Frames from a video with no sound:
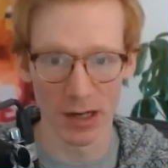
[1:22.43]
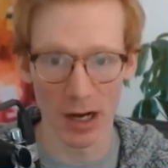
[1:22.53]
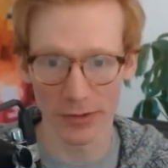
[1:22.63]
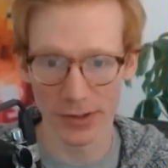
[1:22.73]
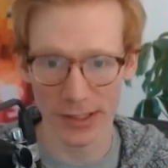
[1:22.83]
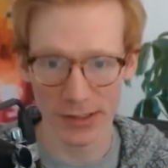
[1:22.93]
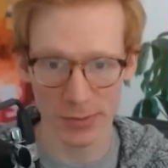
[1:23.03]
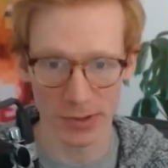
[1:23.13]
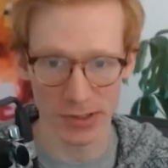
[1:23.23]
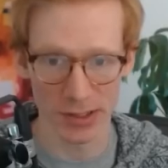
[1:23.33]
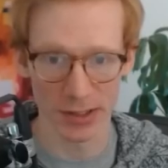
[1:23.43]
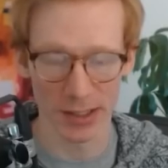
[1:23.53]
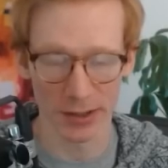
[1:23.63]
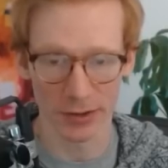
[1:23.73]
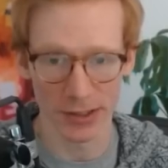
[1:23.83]
other decks where Sera
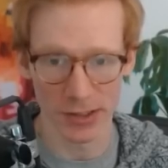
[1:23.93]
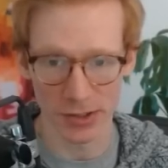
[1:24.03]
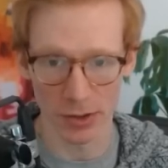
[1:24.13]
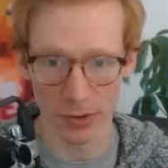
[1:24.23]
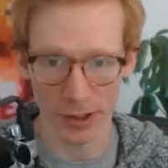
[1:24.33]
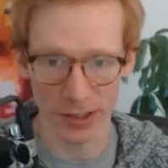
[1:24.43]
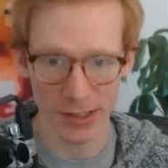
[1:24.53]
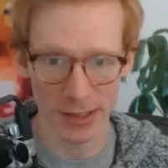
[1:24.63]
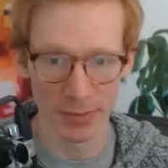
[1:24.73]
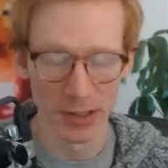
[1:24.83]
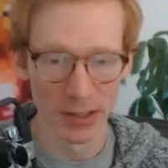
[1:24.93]
kind of creates its own archetype.